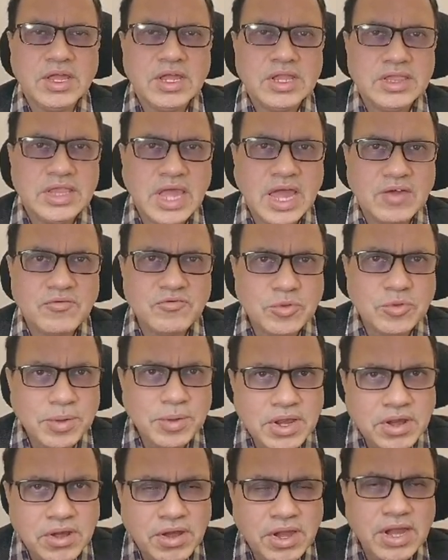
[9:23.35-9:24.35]
They have to be
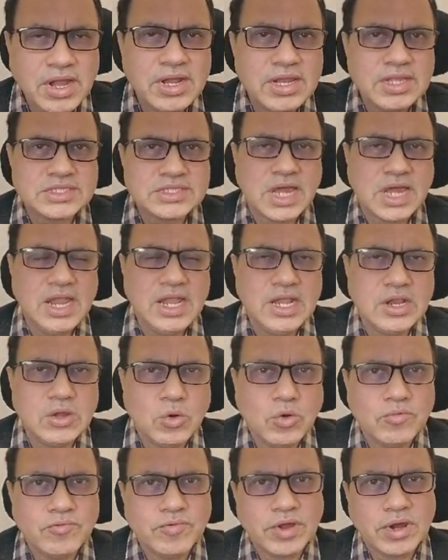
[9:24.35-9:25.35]
redesigned
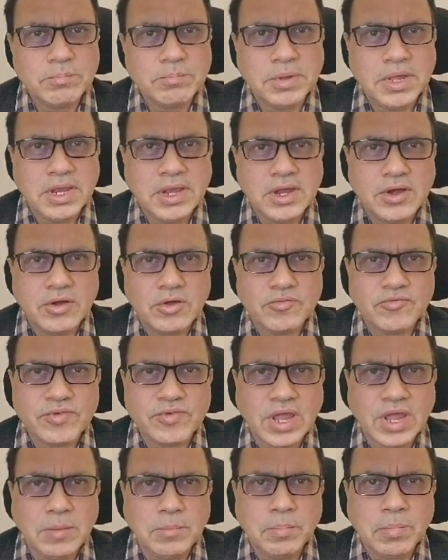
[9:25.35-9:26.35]
over a period of
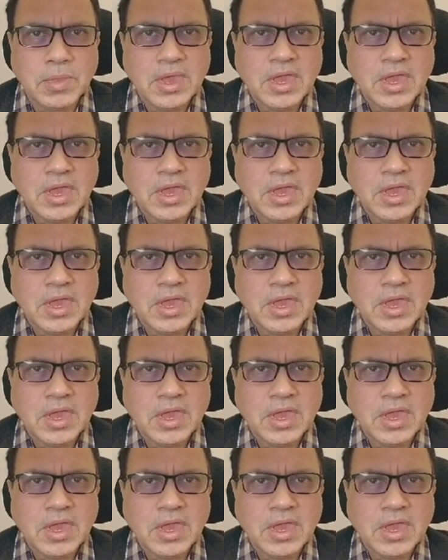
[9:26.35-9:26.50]
time.